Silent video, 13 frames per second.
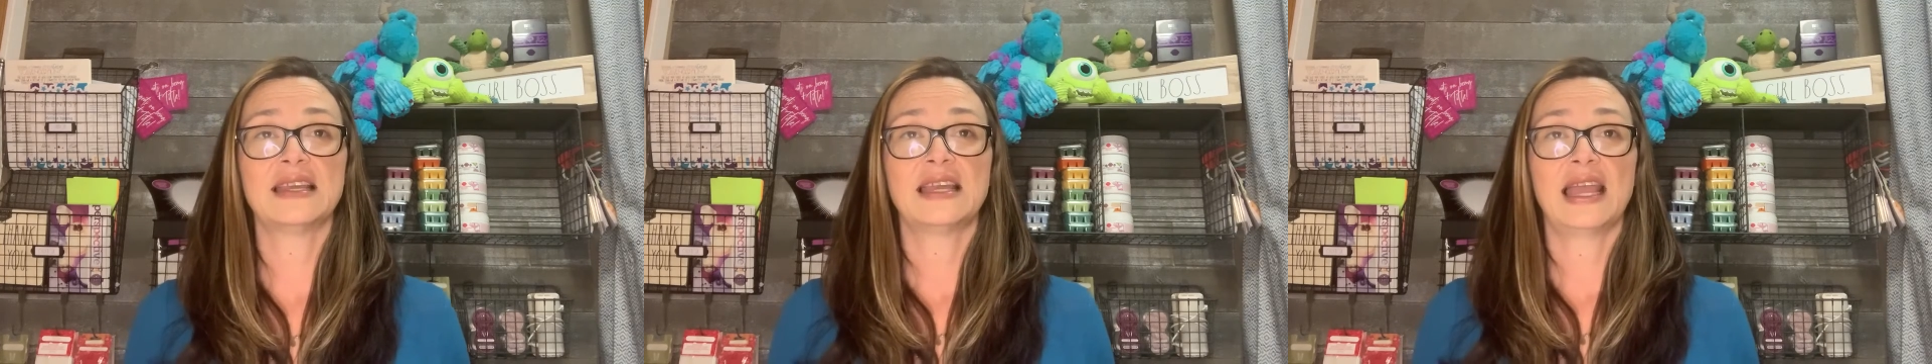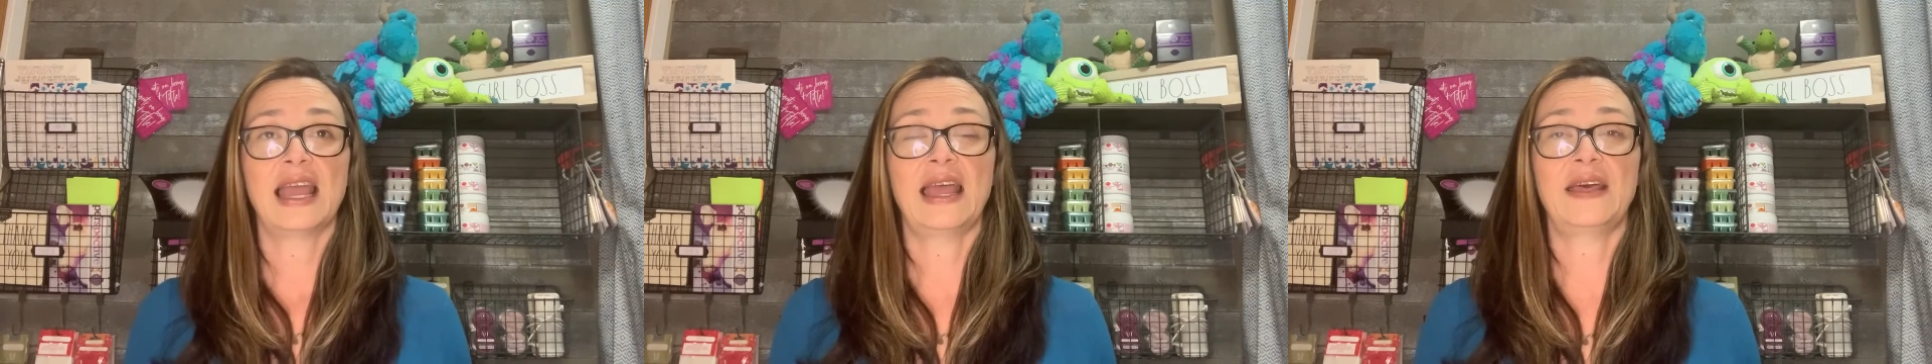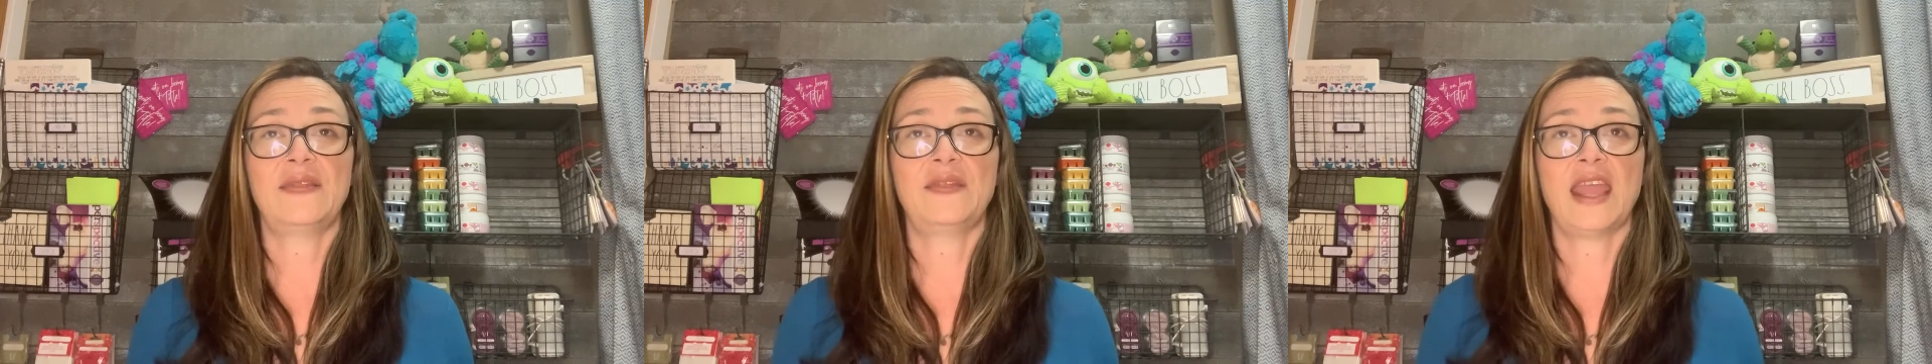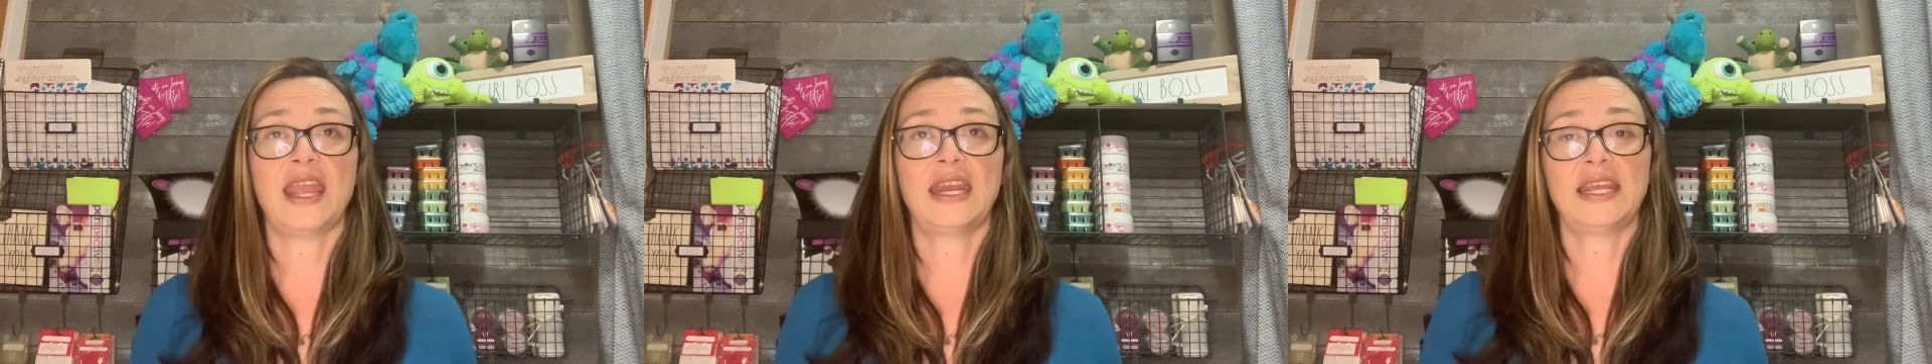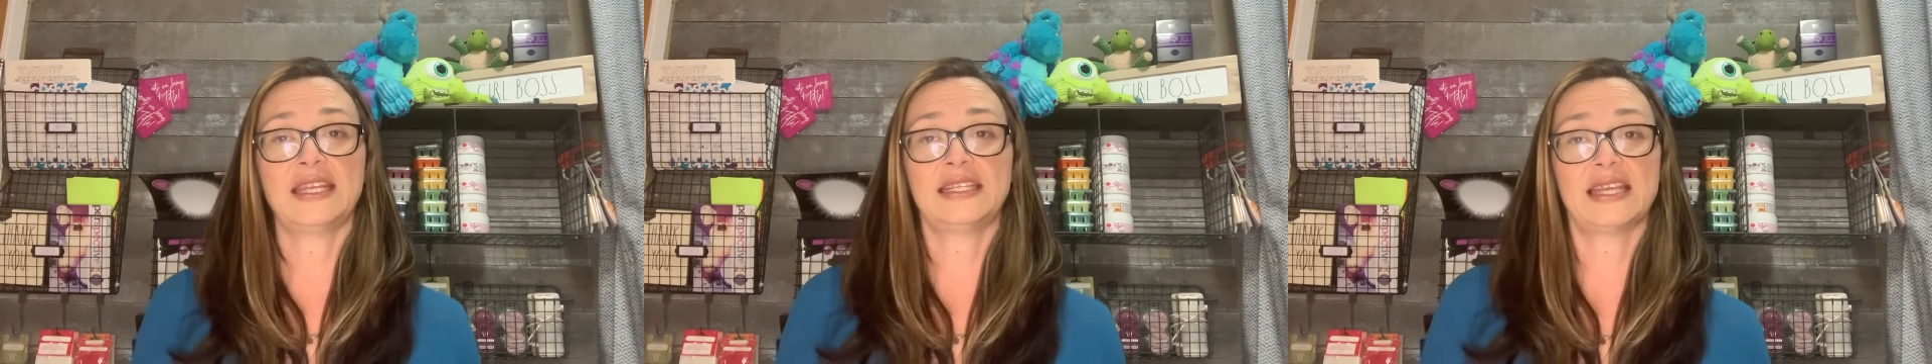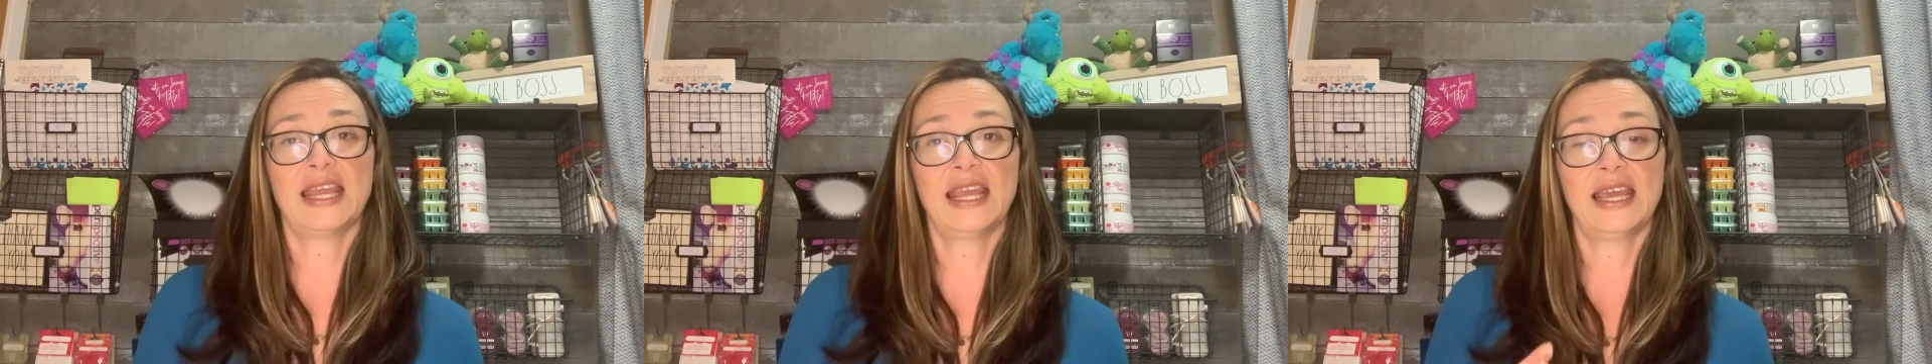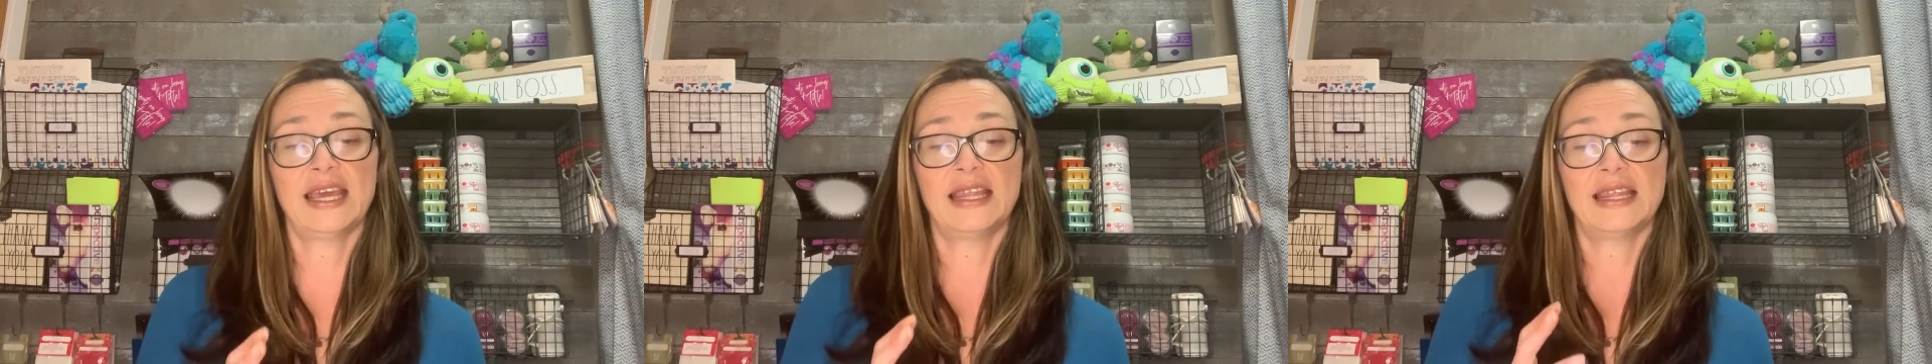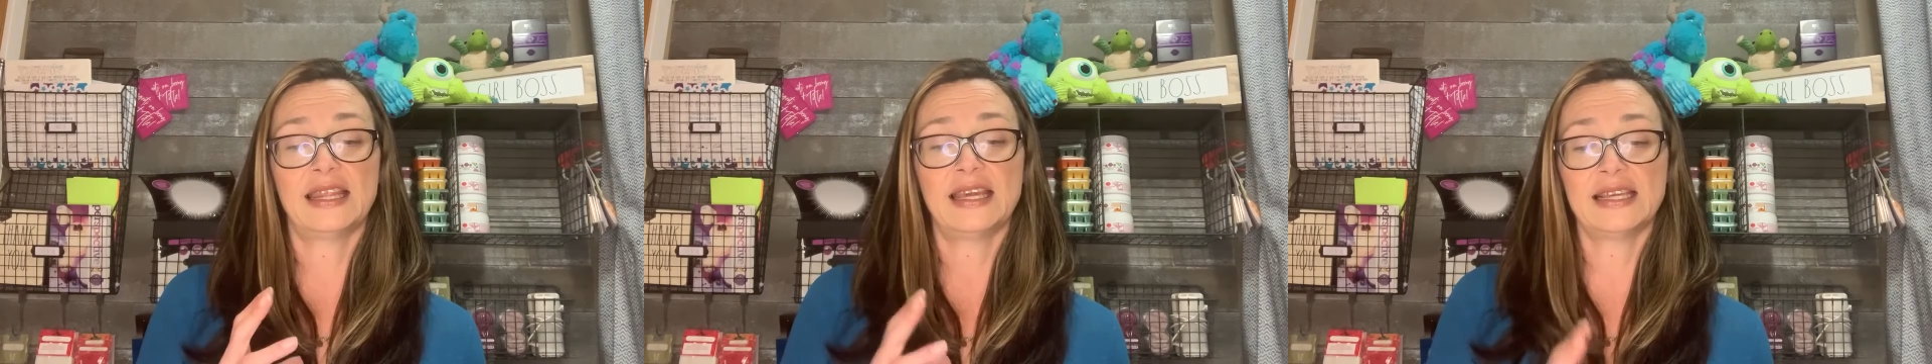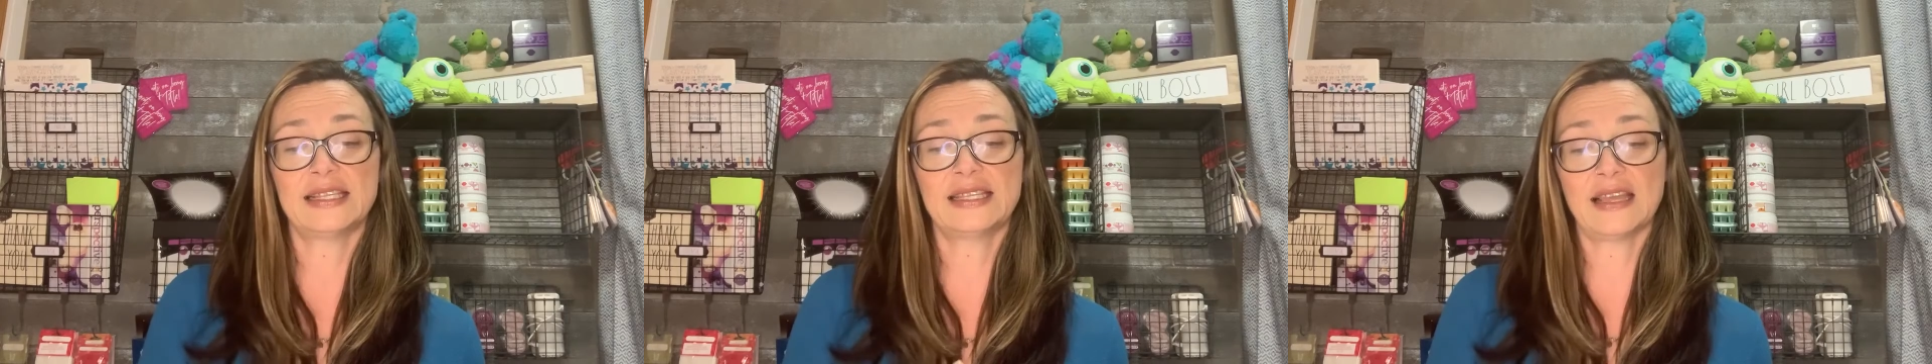and they need to hit
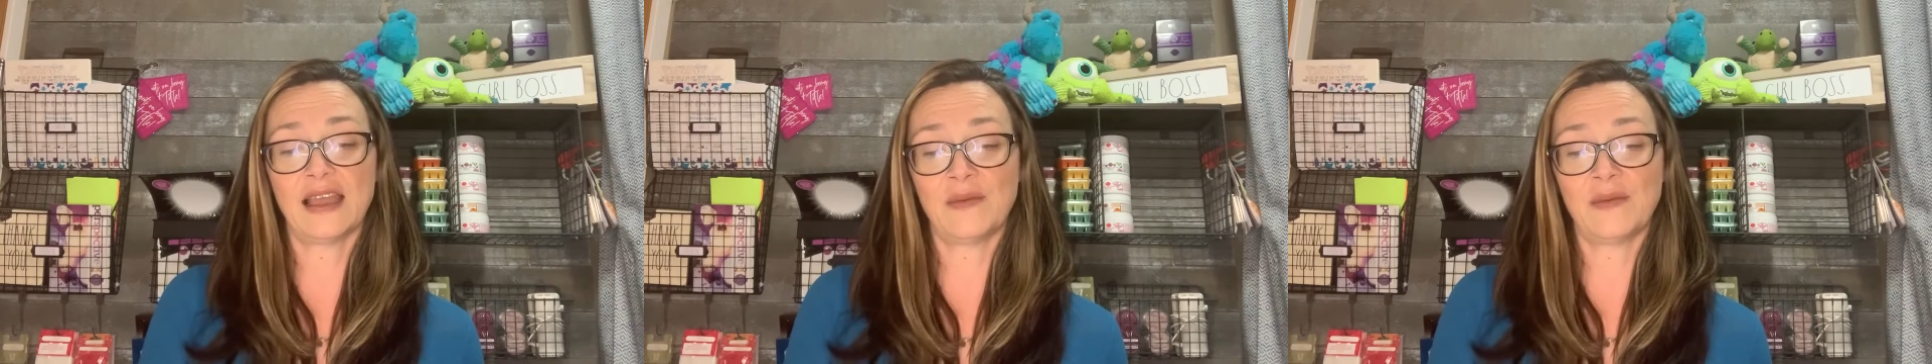this